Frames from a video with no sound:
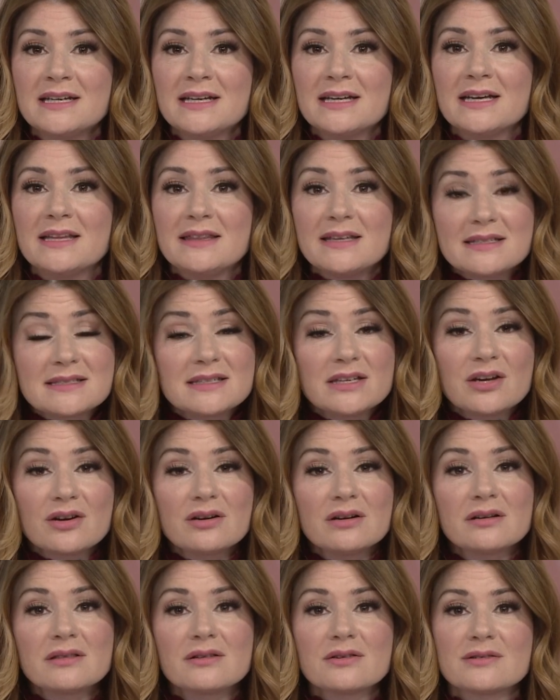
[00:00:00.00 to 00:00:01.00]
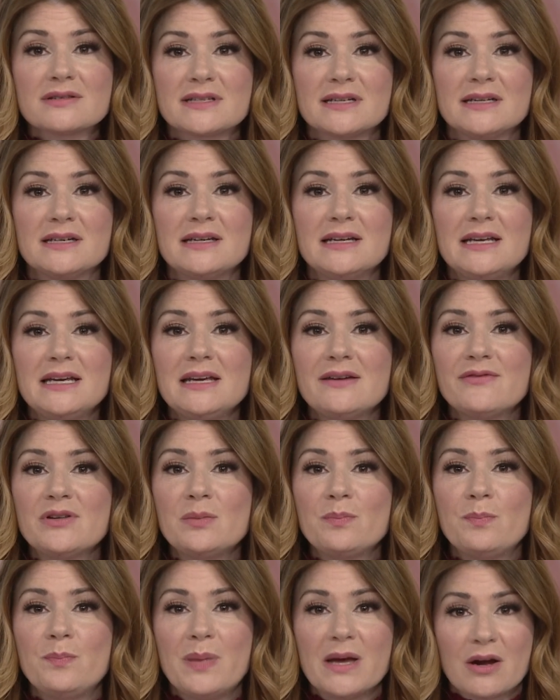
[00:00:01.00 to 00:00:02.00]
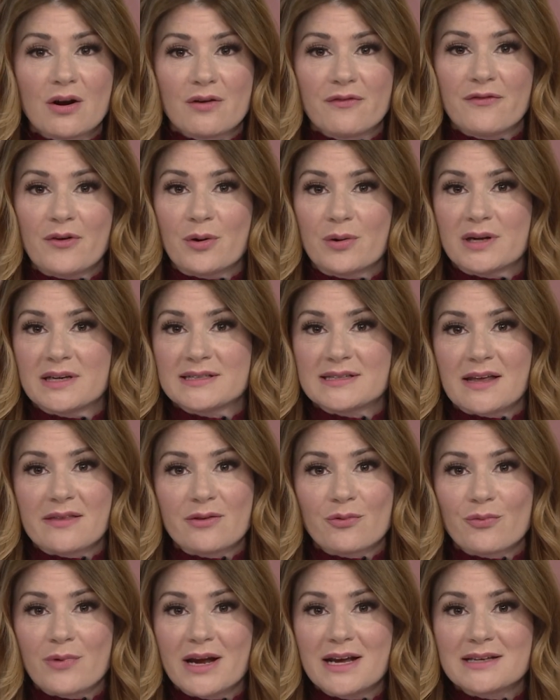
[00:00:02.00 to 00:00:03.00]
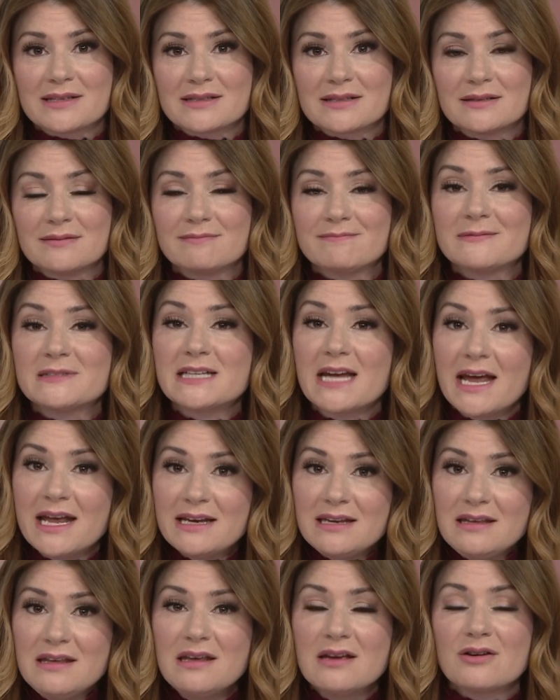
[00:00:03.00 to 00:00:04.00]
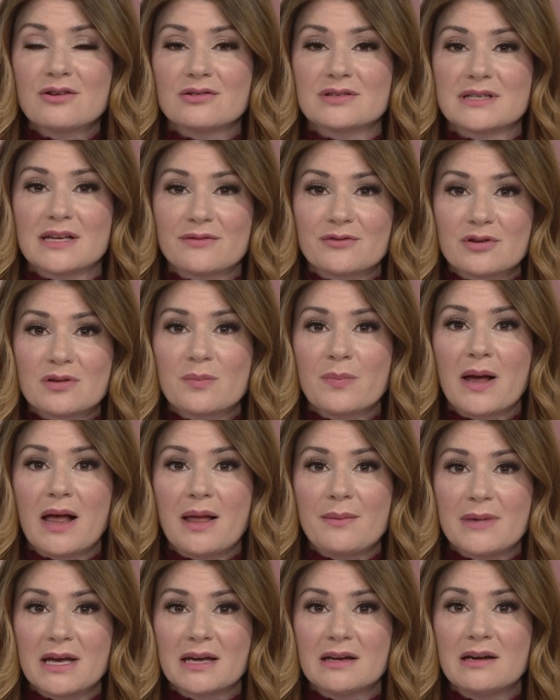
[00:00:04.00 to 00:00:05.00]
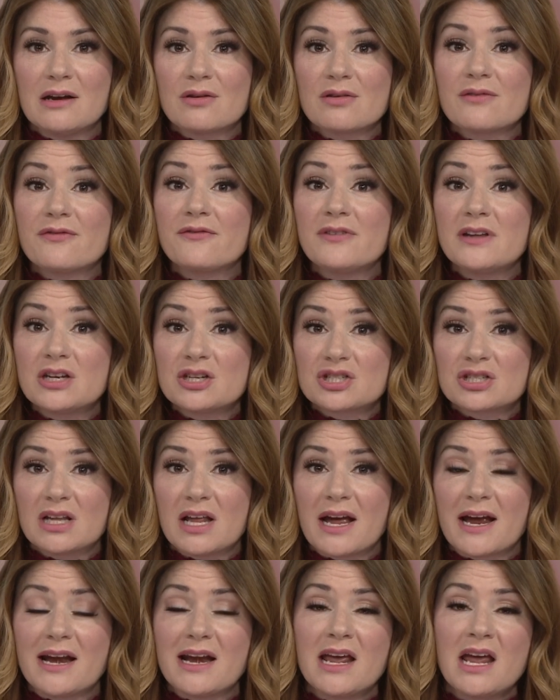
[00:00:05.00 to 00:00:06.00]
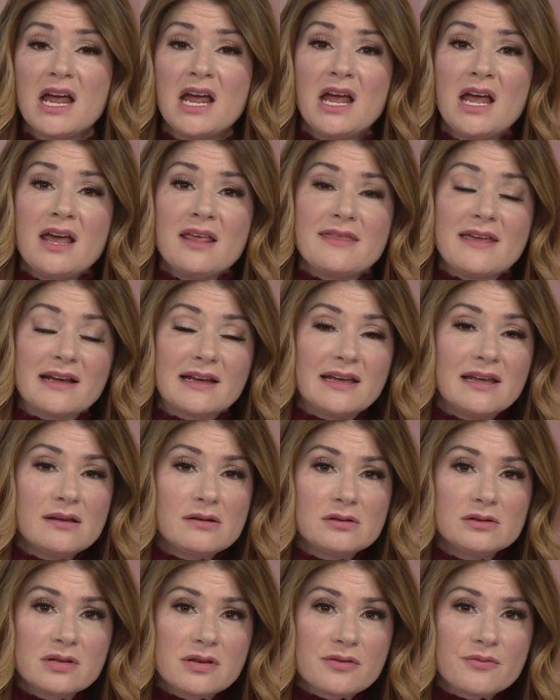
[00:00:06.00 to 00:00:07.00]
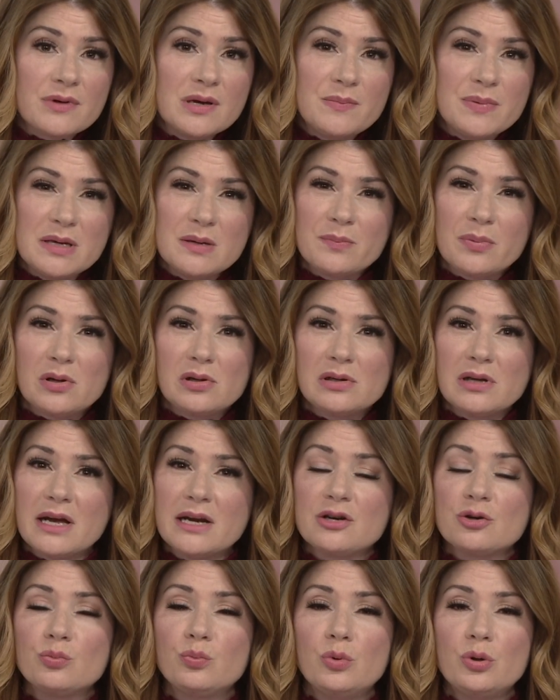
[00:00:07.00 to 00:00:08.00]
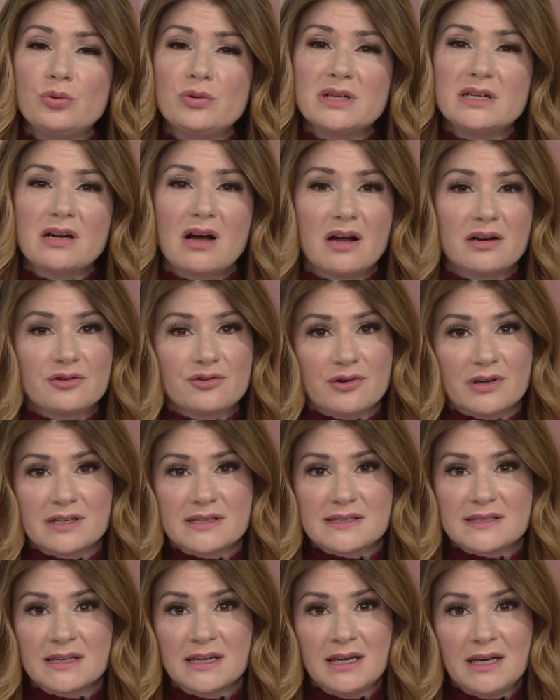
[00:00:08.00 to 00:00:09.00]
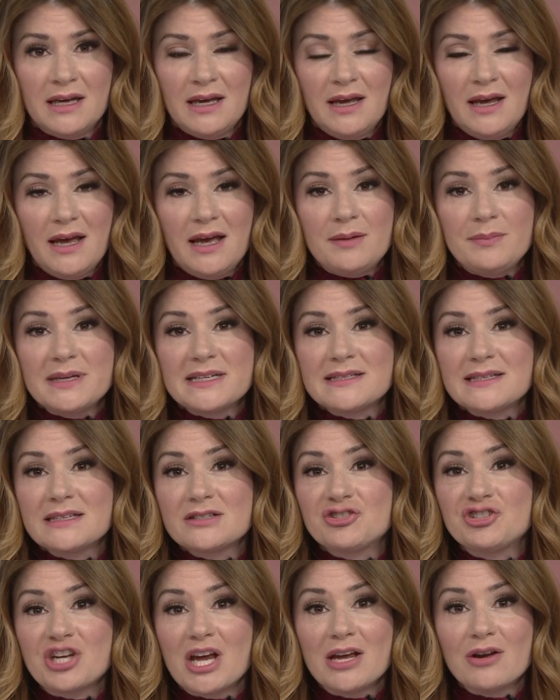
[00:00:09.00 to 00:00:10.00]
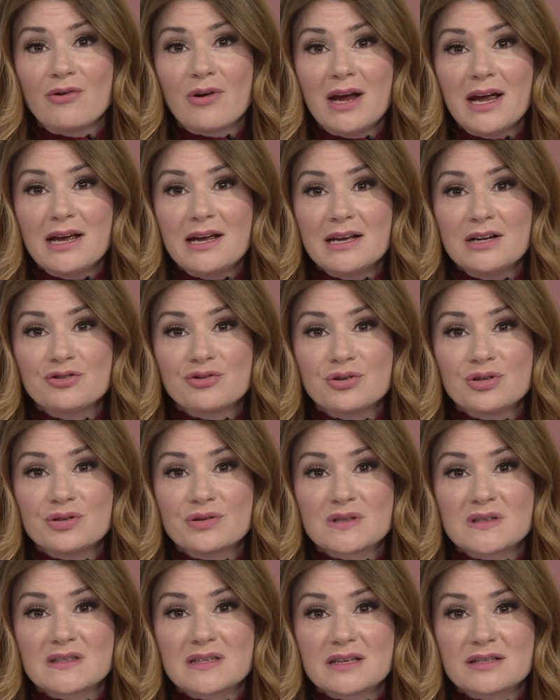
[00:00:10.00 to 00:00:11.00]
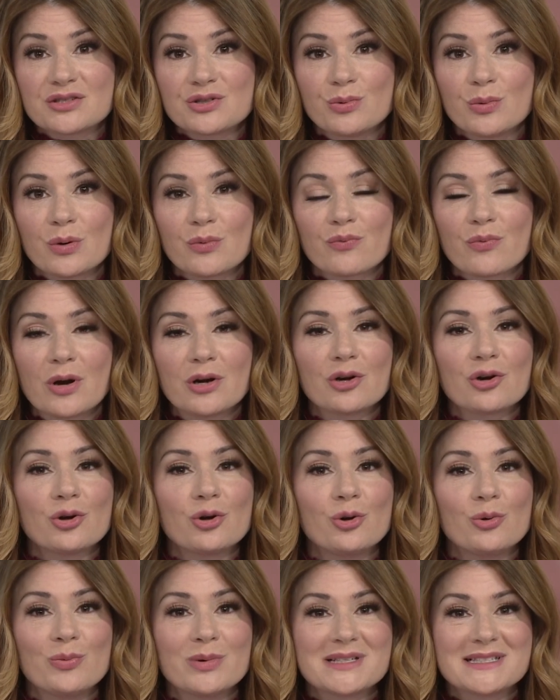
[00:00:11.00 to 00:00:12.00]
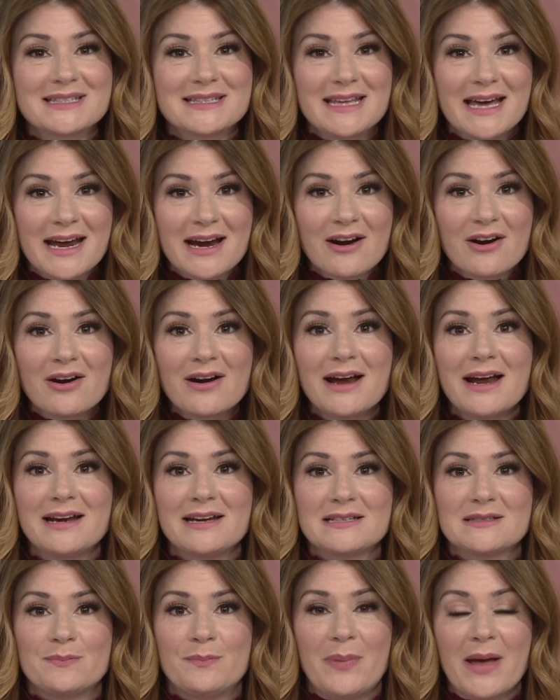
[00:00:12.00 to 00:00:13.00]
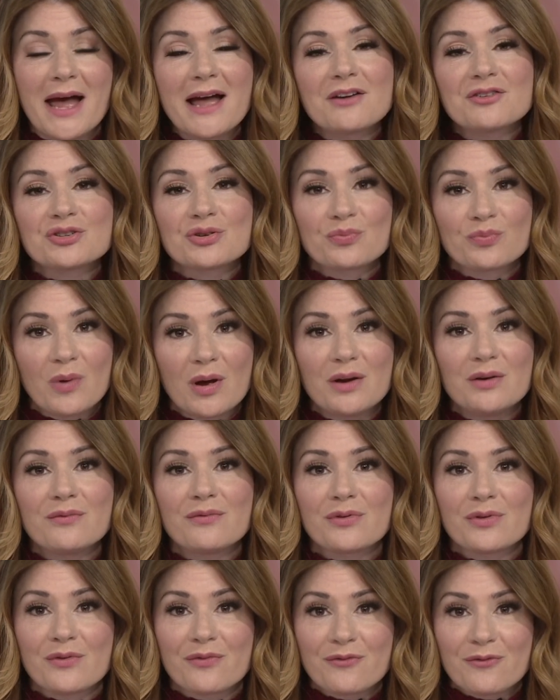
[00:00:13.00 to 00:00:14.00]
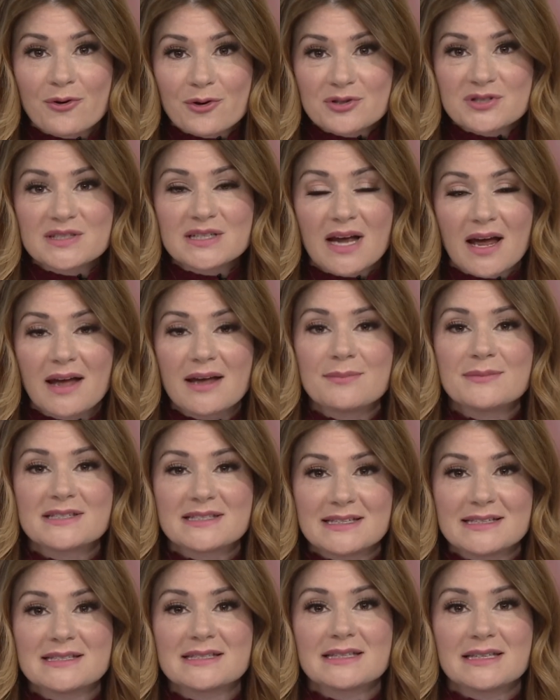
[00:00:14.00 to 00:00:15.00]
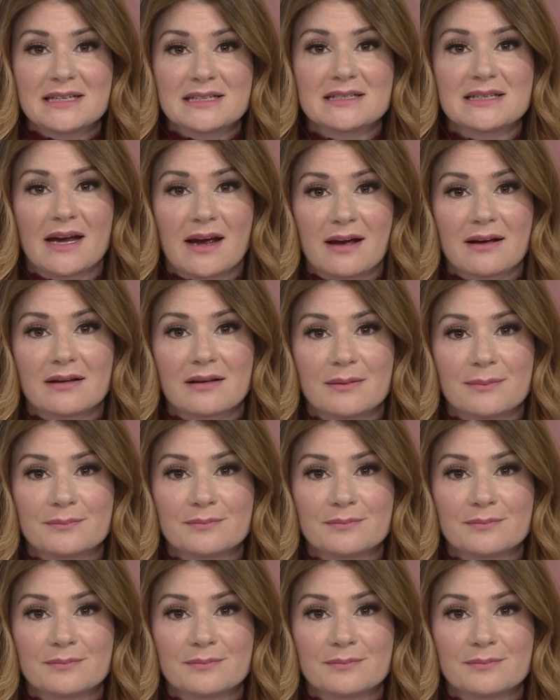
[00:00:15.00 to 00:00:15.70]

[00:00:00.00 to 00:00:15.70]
And this year, there's an even bigger focus on the race. 10 years after the bombing near the finish line that killed three people and wounded hundreds. NBC's Jay Gray introduces us to a runner who was there and is back to run for the first time since the attack.